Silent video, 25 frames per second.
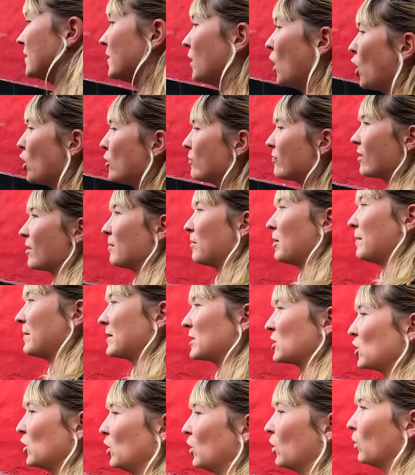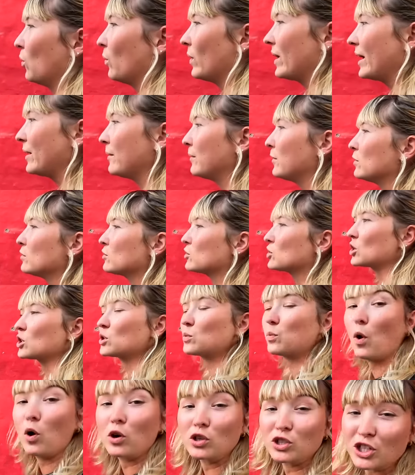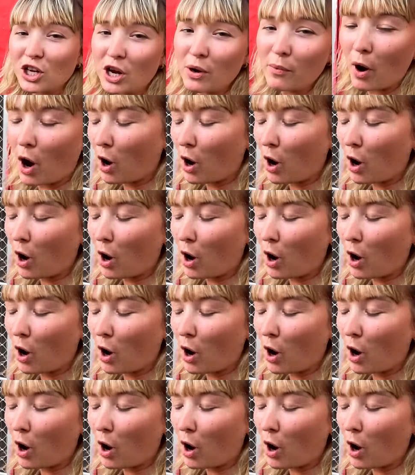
No problem at all. We will just walk. Do you know